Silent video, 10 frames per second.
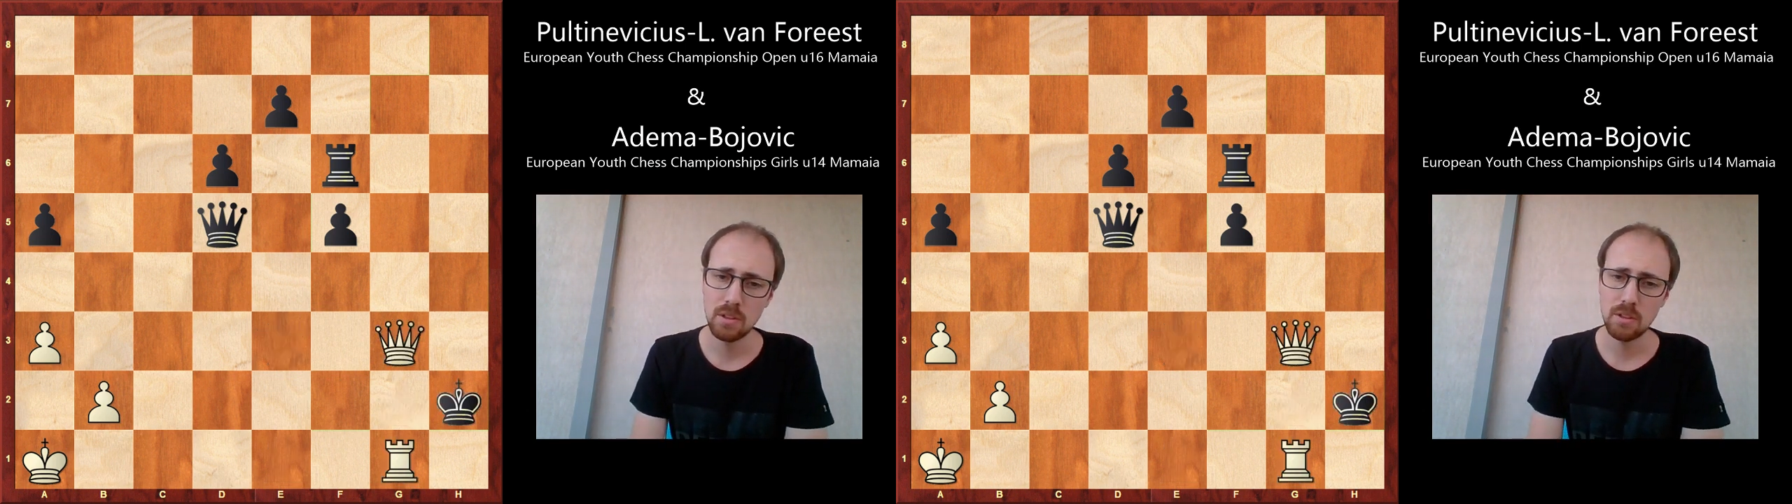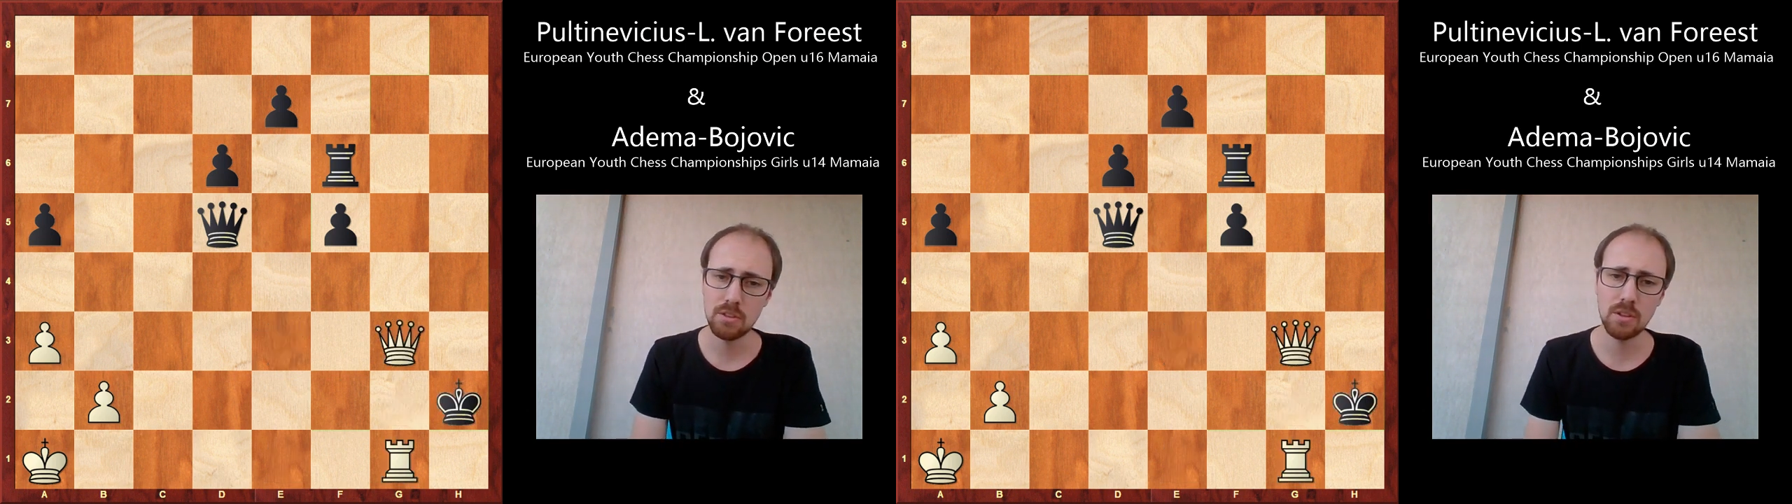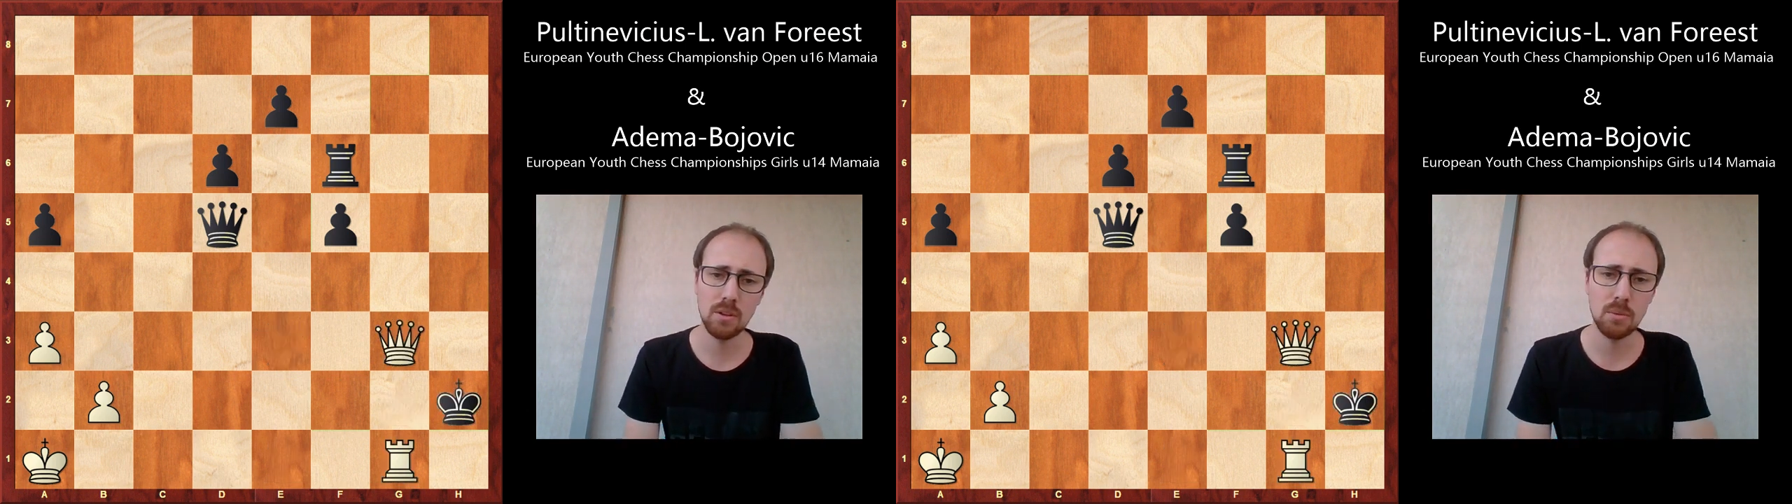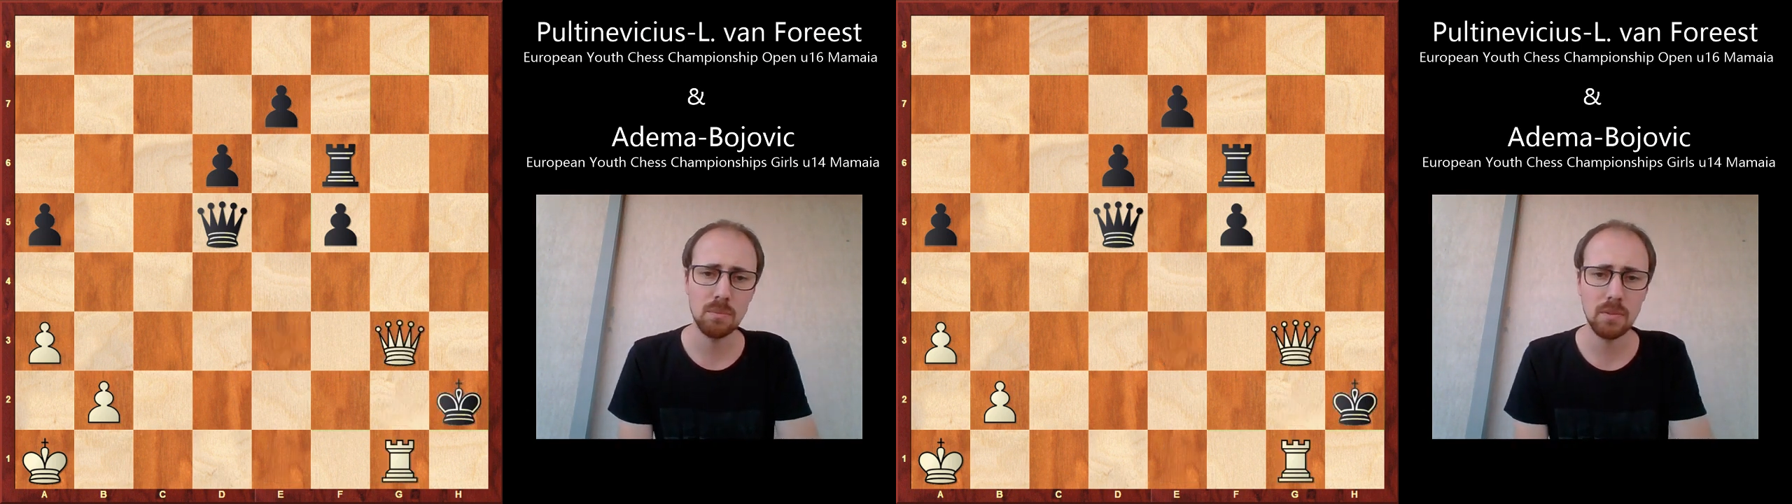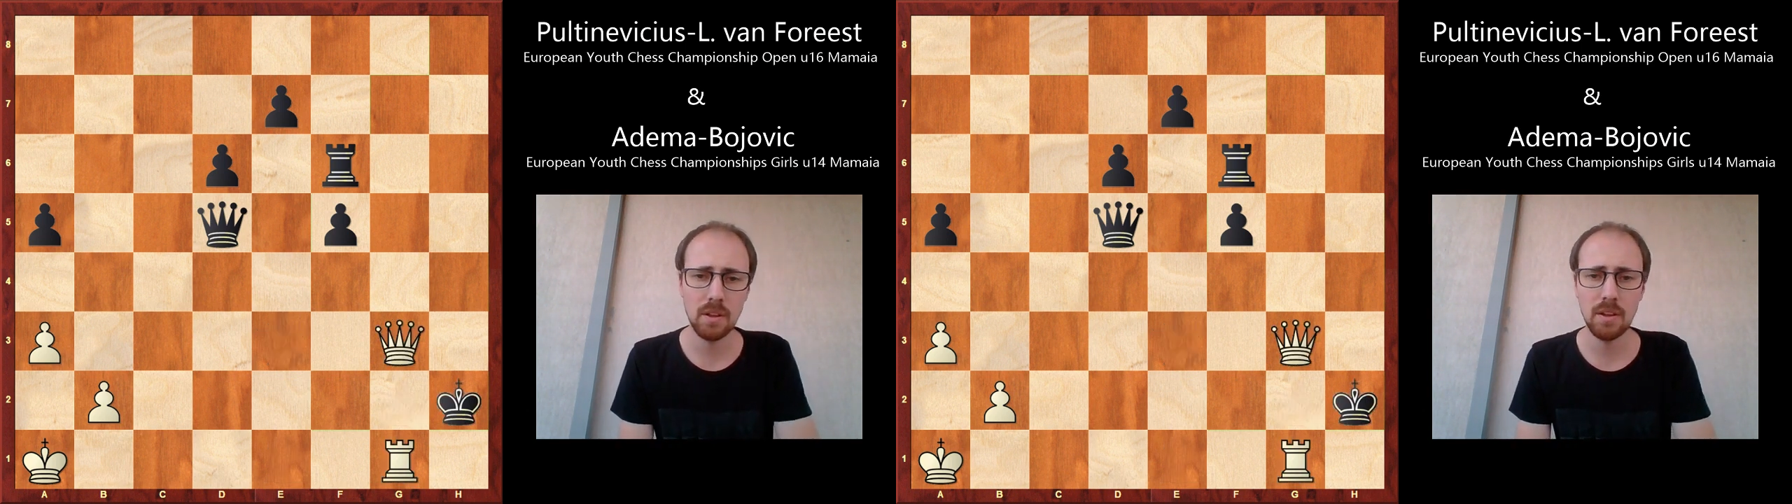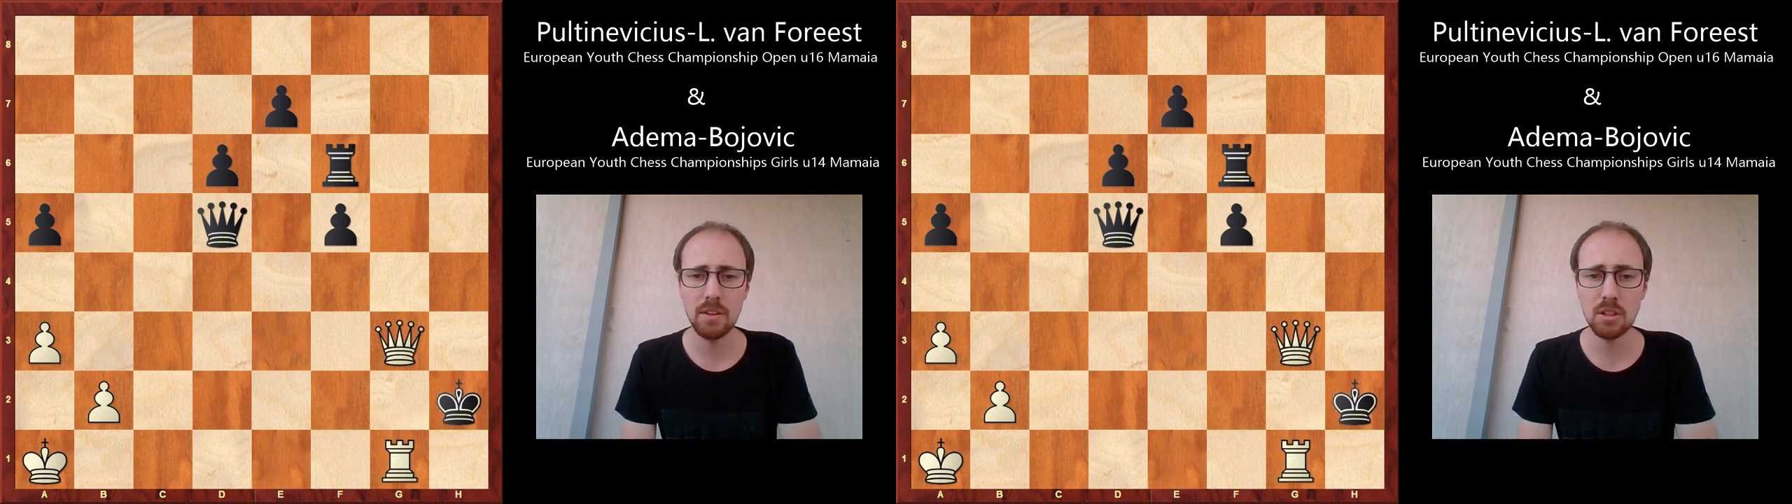So uh, it's